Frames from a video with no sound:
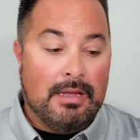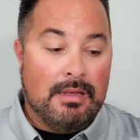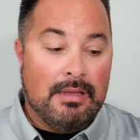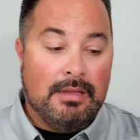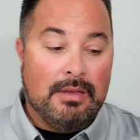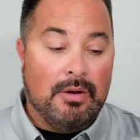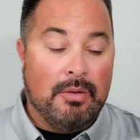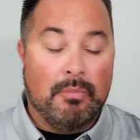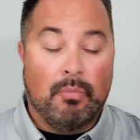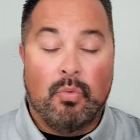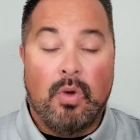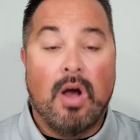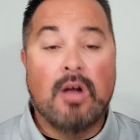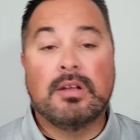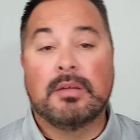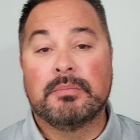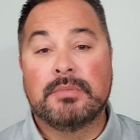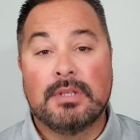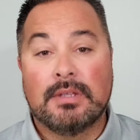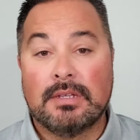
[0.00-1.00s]
you know,
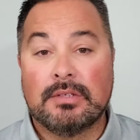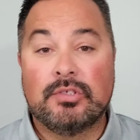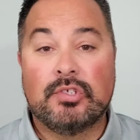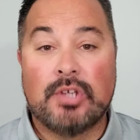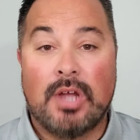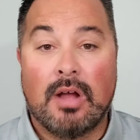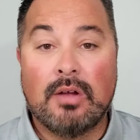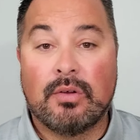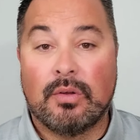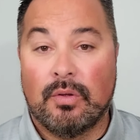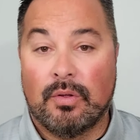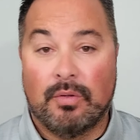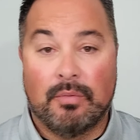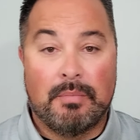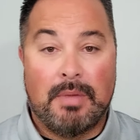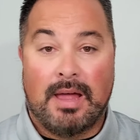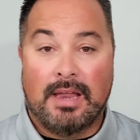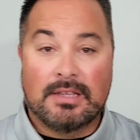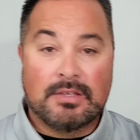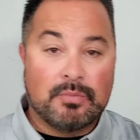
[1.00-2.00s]
Welcome to the Jungle
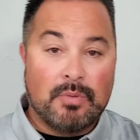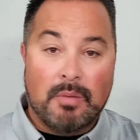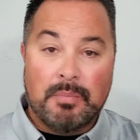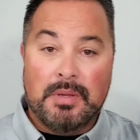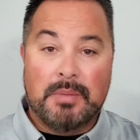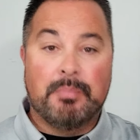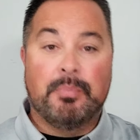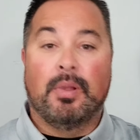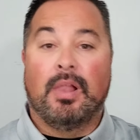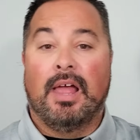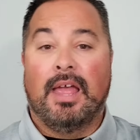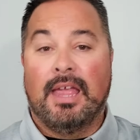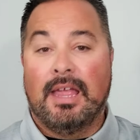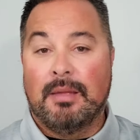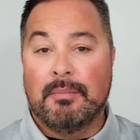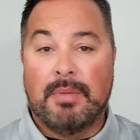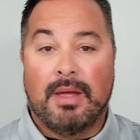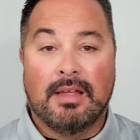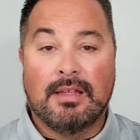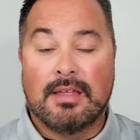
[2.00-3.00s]
might as well be
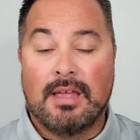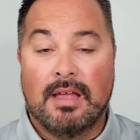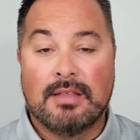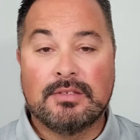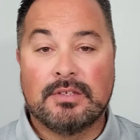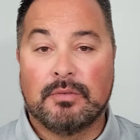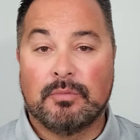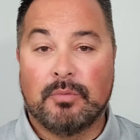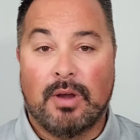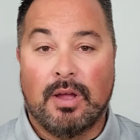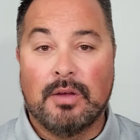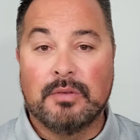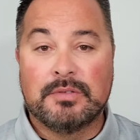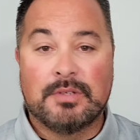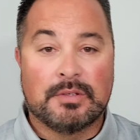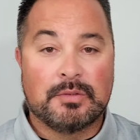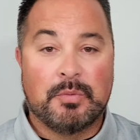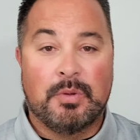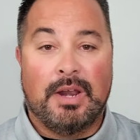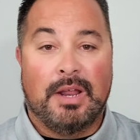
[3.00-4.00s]
playing by Guns N'
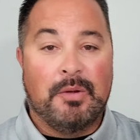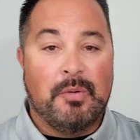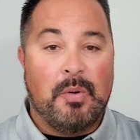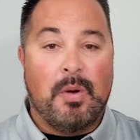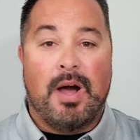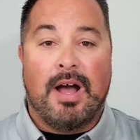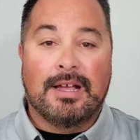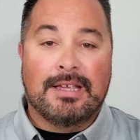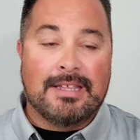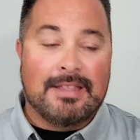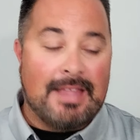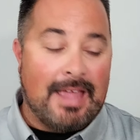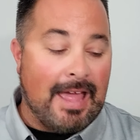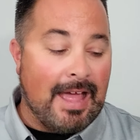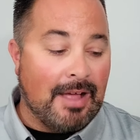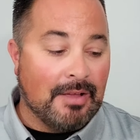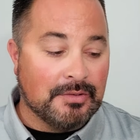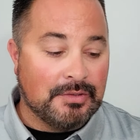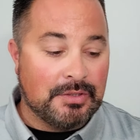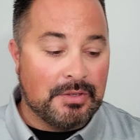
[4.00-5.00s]
Roses when I walk in the
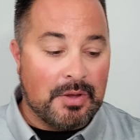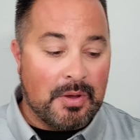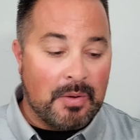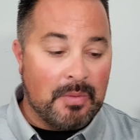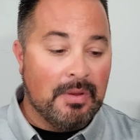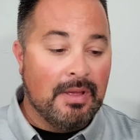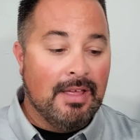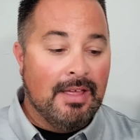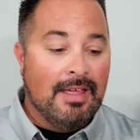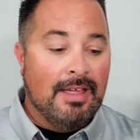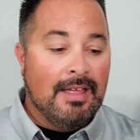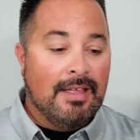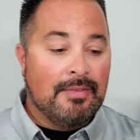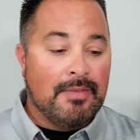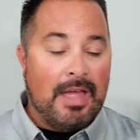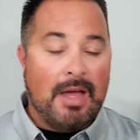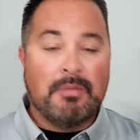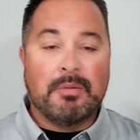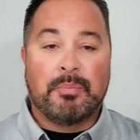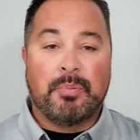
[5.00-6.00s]
house. You know,
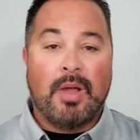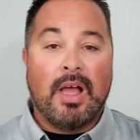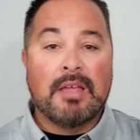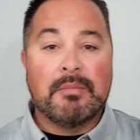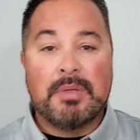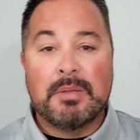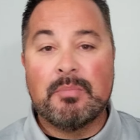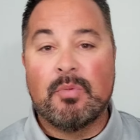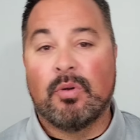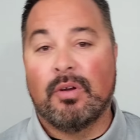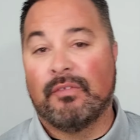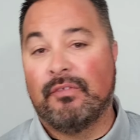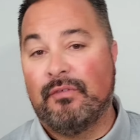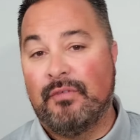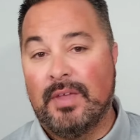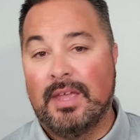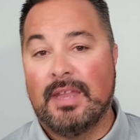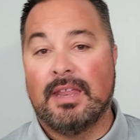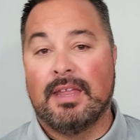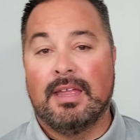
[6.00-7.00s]
that would probably be more
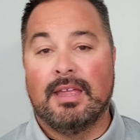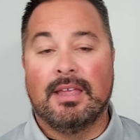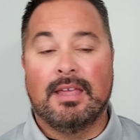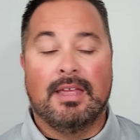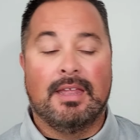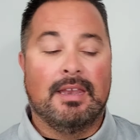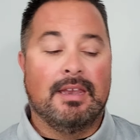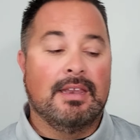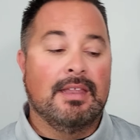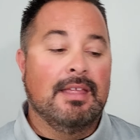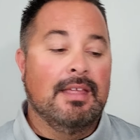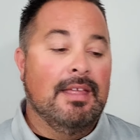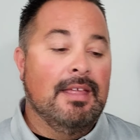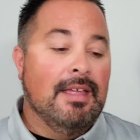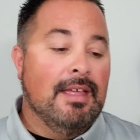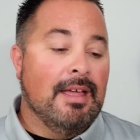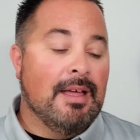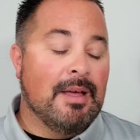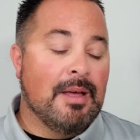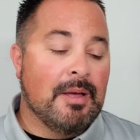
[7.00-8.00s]
fitting. And
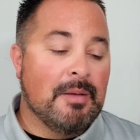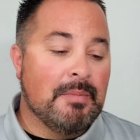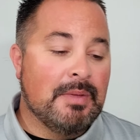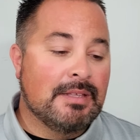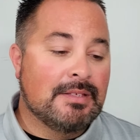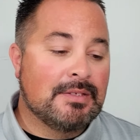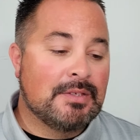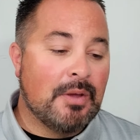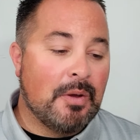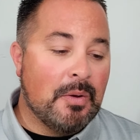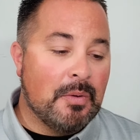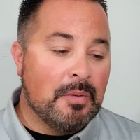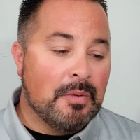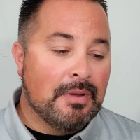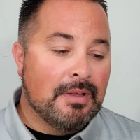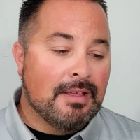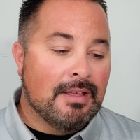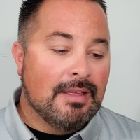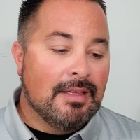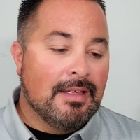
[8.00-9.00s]

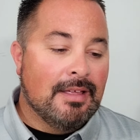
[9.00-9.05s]
so,